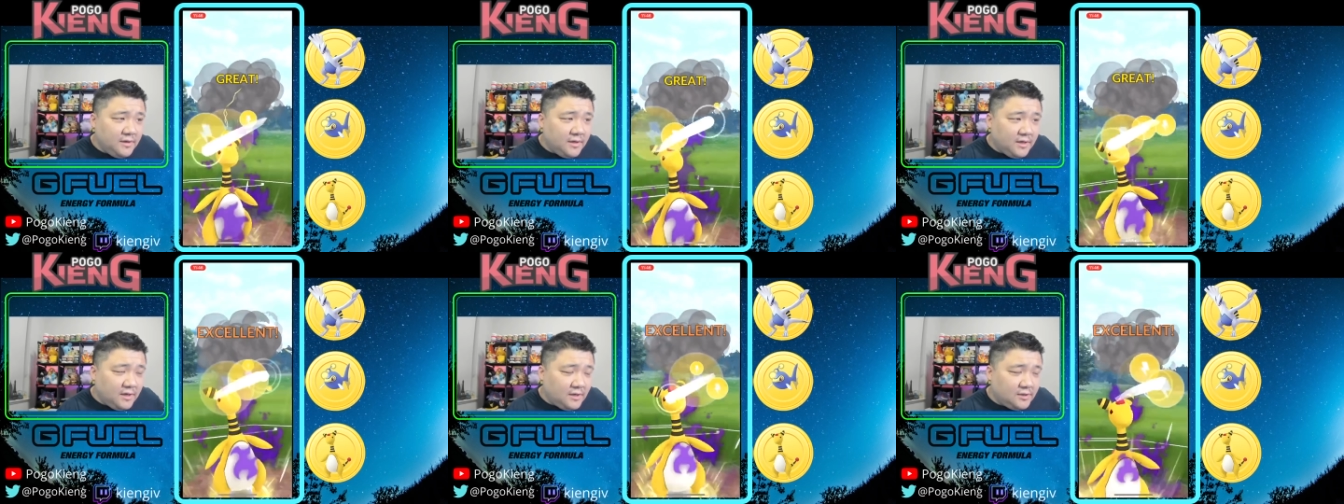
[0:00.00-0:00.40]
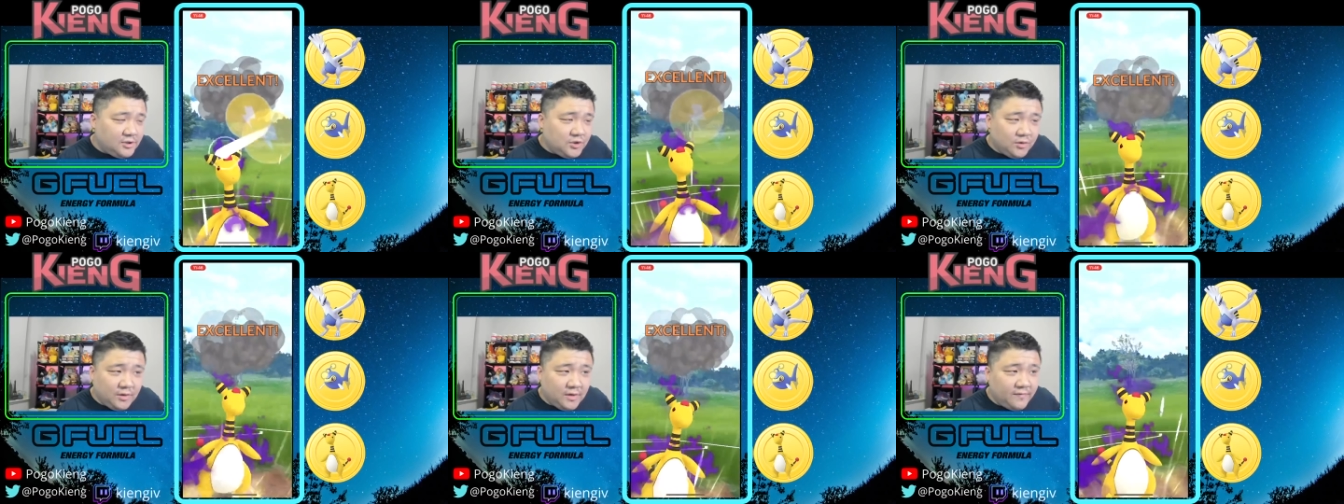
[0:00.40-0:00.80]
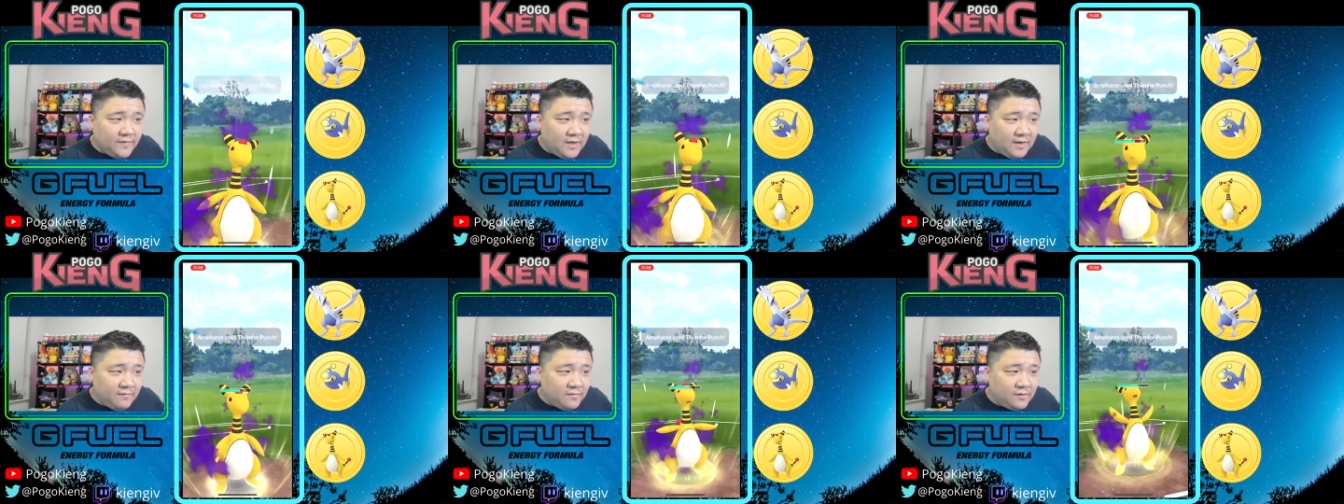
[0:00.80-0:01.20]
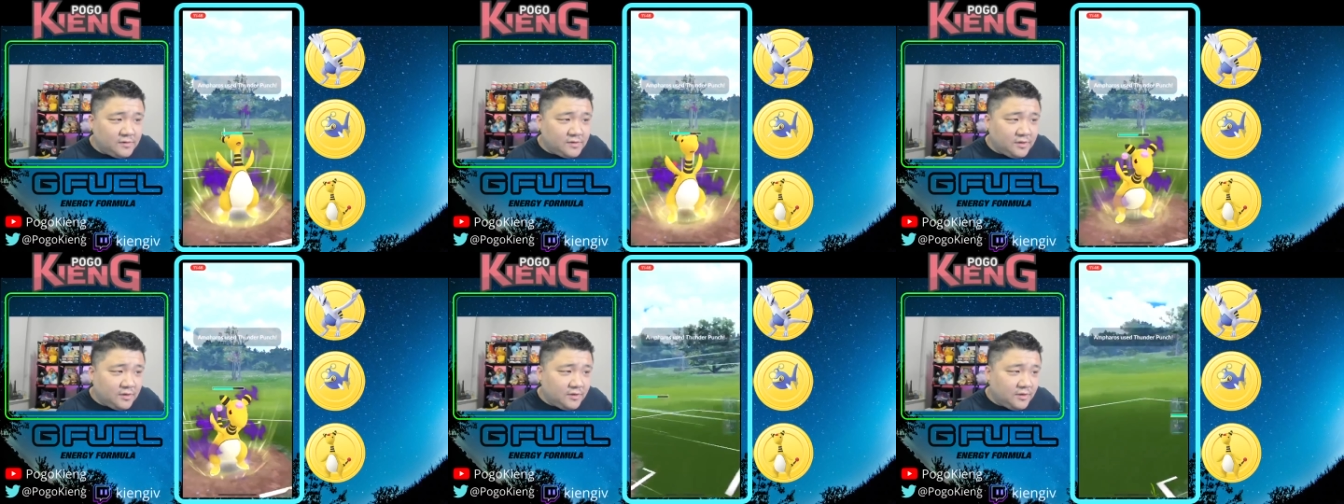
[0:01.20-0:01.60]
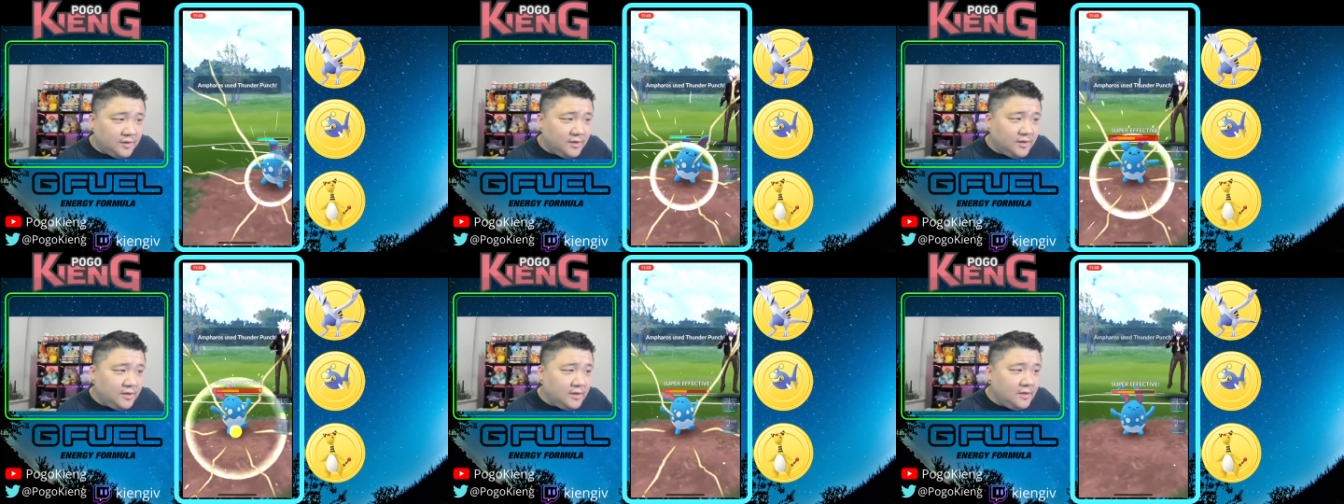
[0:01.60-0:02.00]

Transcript: Uh, showing off the Ampharos early.